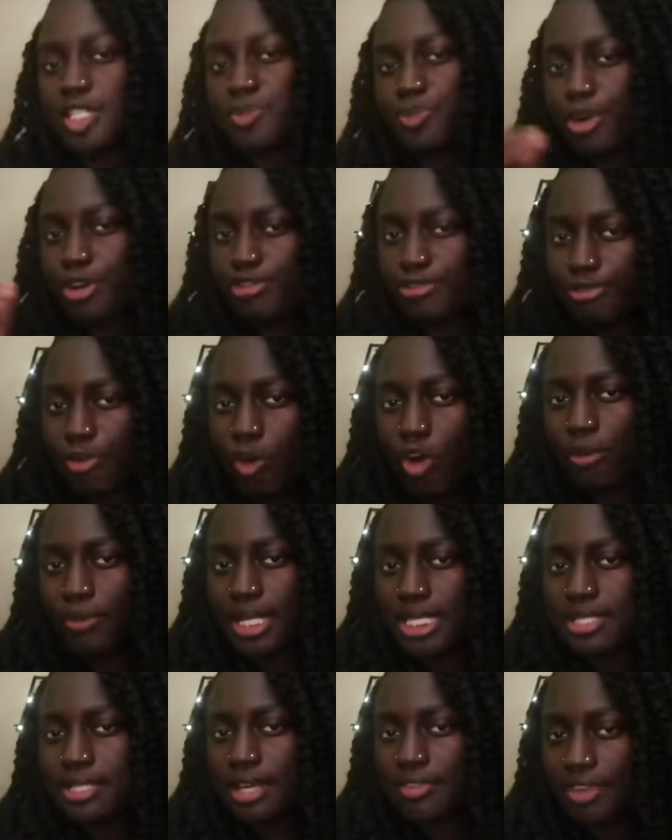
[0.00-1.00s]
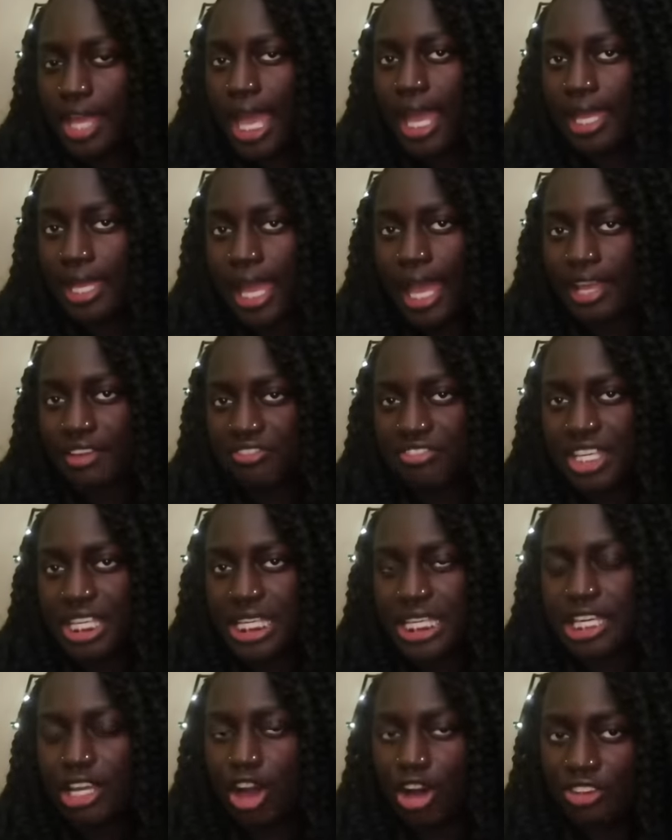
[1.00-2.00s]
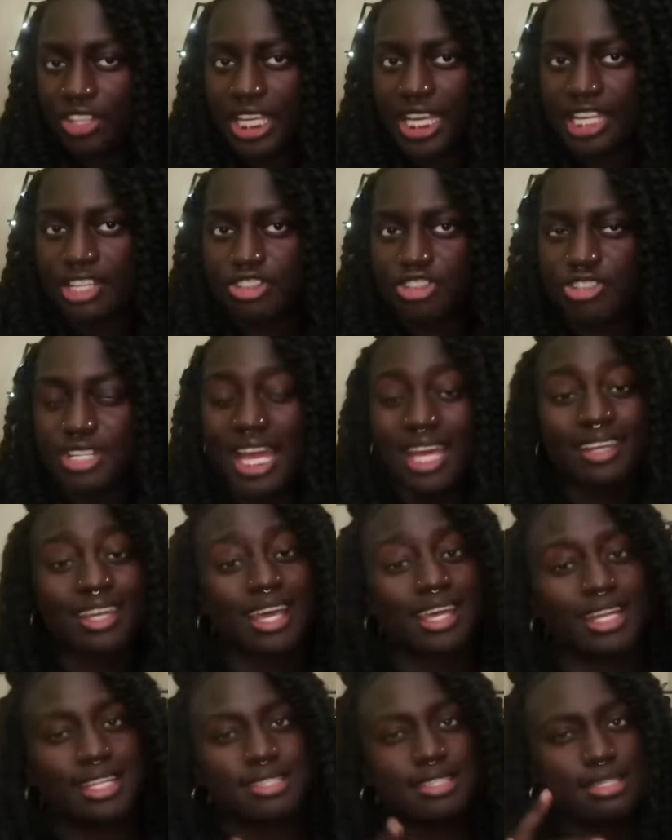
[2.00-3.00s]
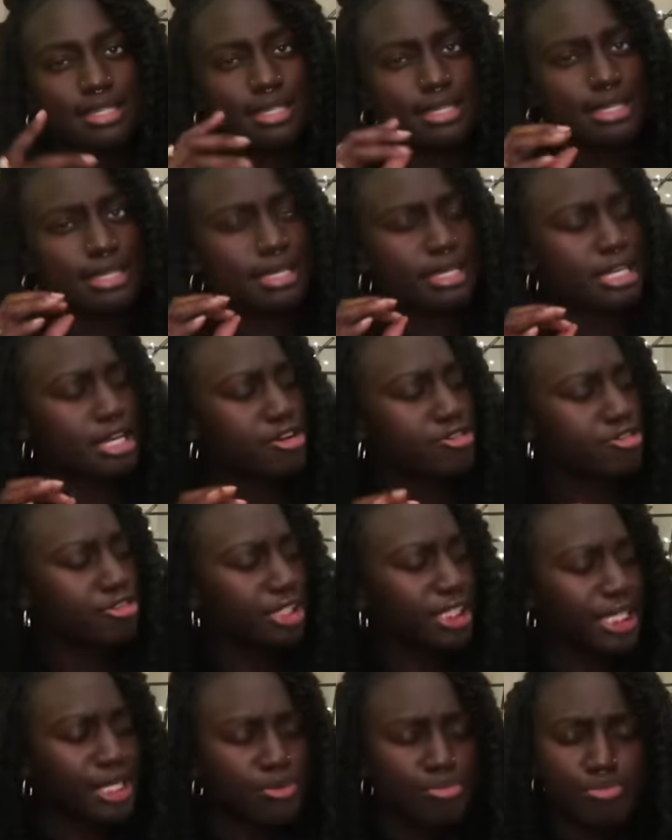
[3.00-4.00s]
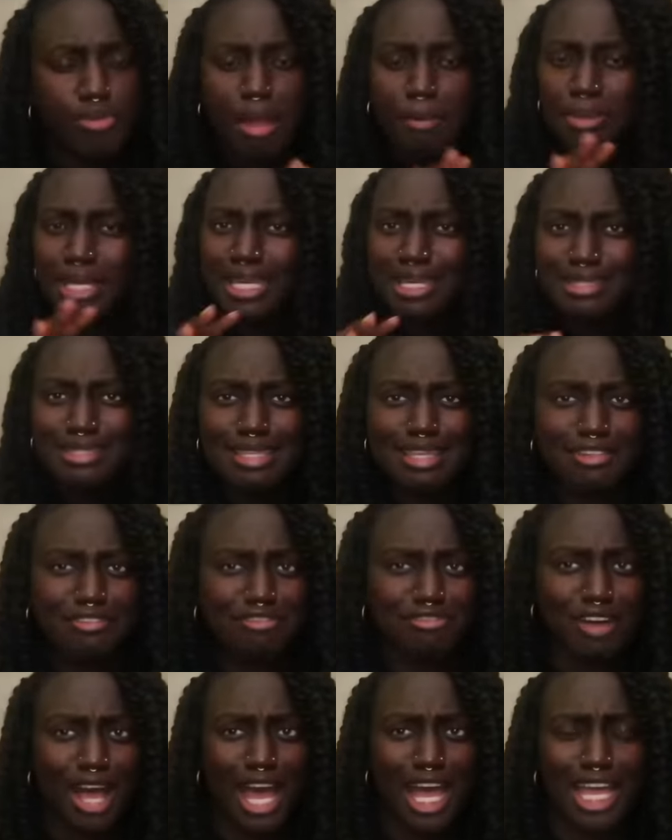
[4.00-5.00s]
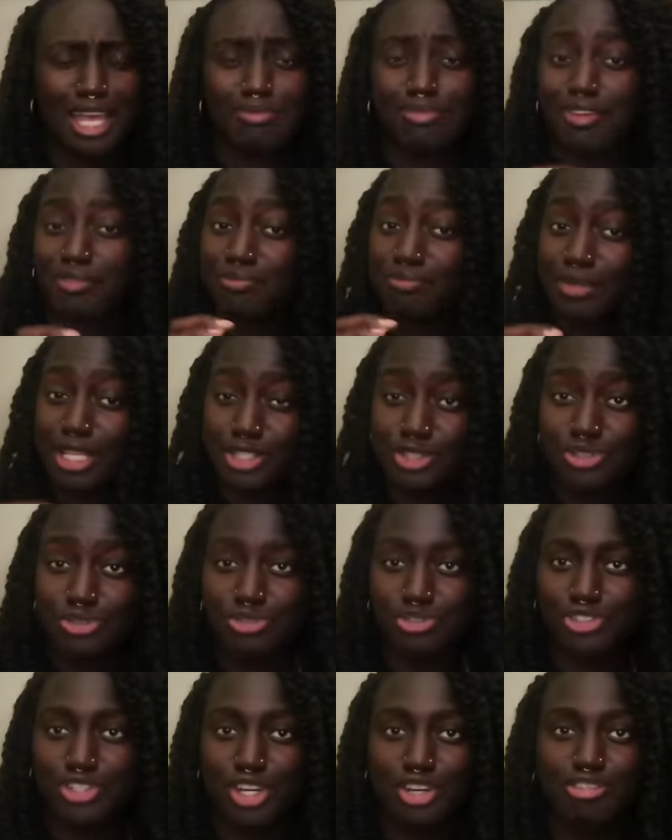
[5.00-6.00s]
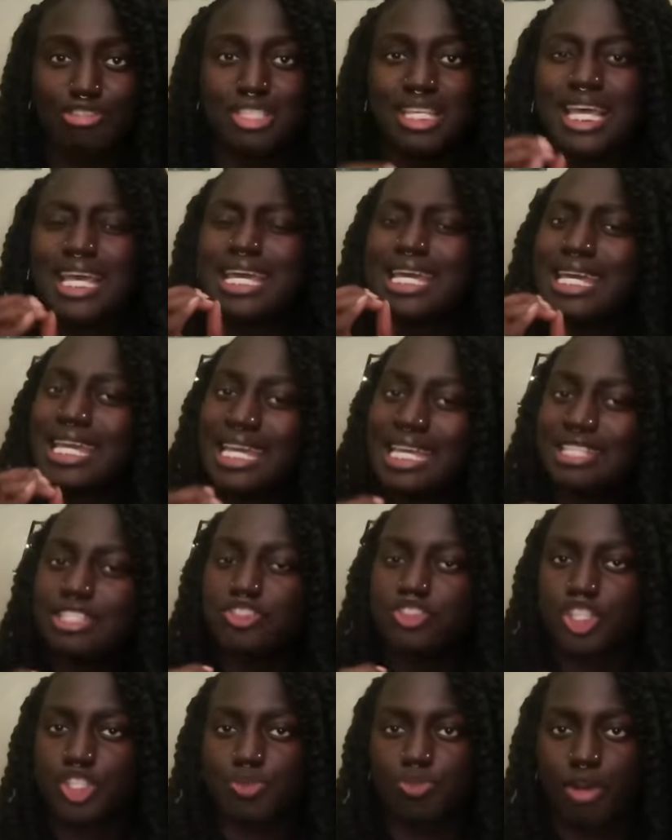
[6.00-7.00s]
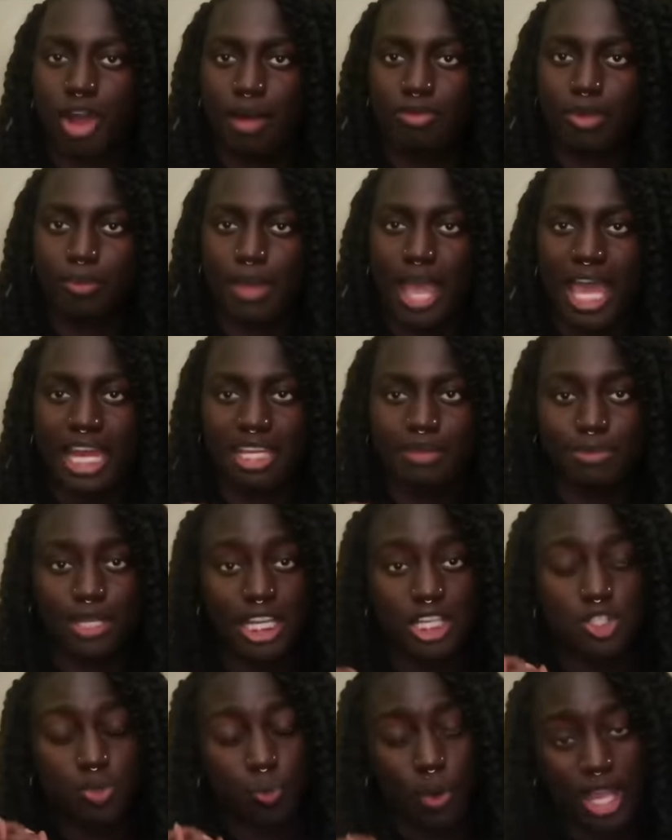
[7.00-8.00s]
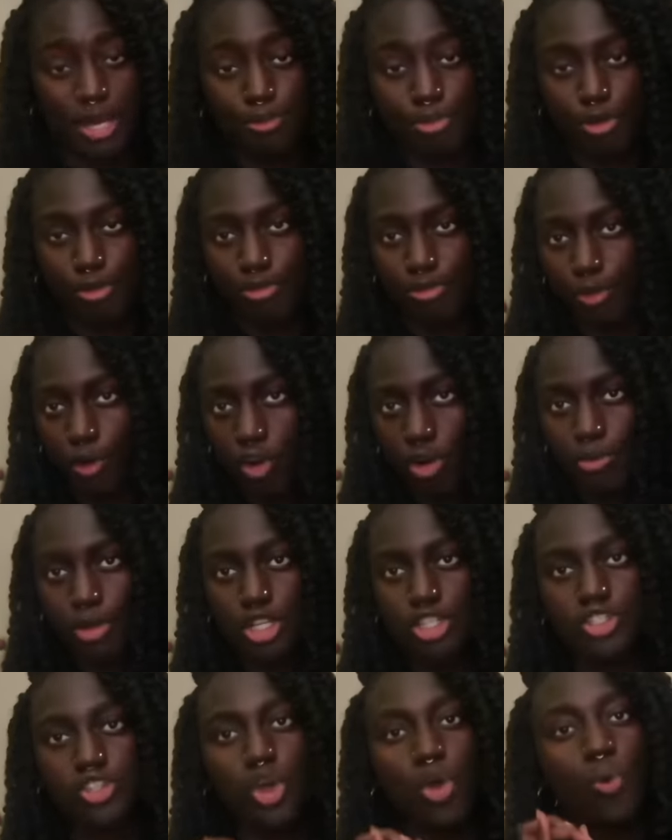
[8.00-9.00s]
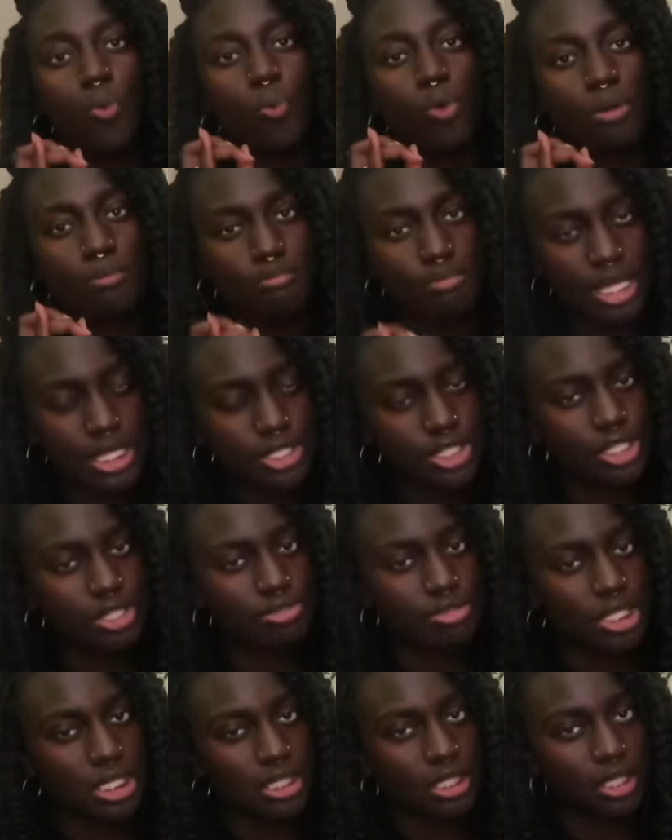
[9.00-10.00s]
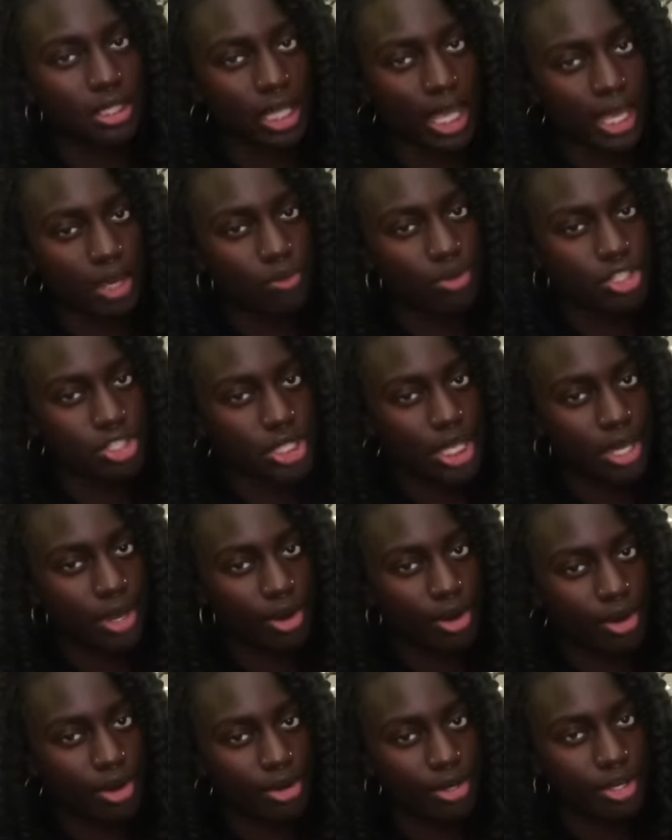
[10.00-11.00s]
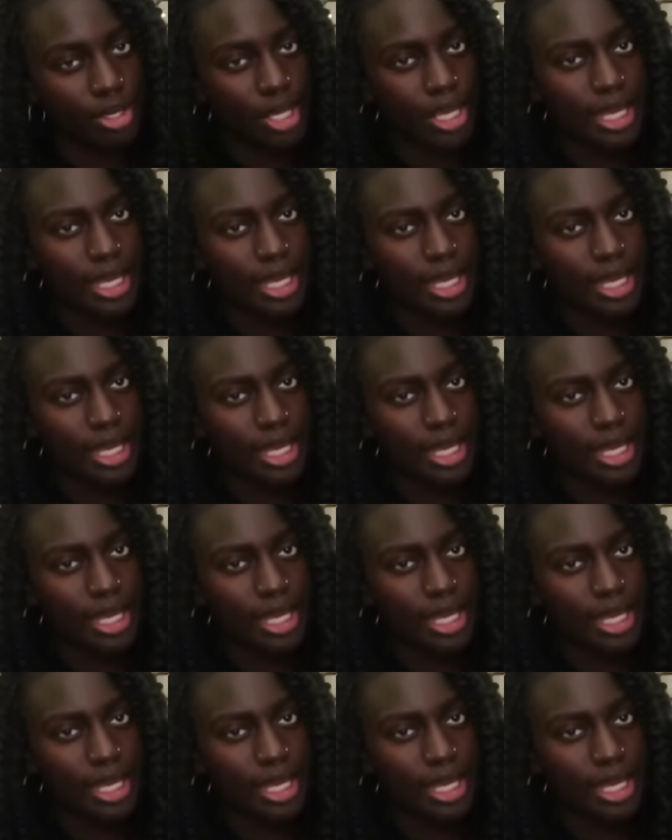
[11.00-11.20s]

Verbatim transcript: performance of AAVE on the internet and its eerily reminiscent vibe of minstrel shows isn't just problematic because white performers were misusing the language they heard.